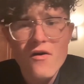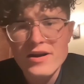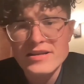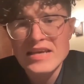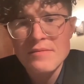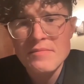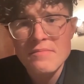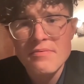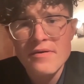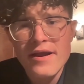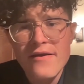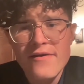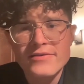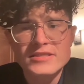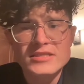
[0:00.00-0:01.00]
Artemi
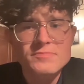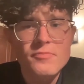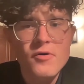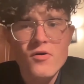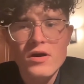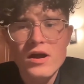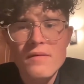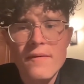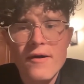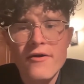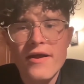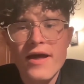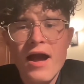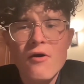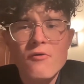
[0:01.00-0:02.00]
Panarin spoke about
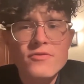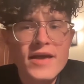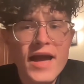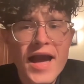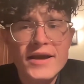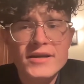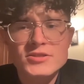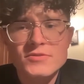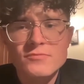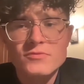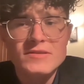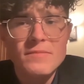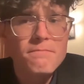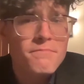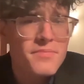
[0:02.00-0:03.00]
how the action was
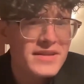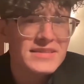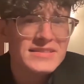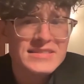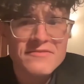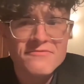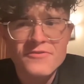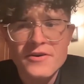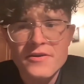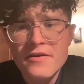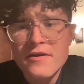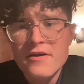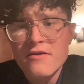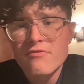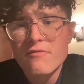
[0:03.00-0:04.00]
a bit different
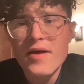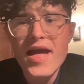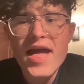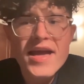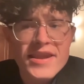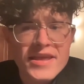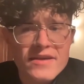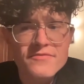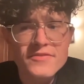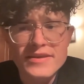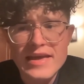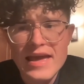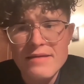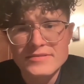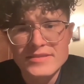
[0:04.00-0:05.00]
from any of the
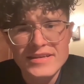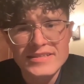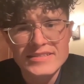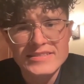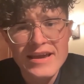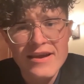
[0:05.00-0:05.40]
games against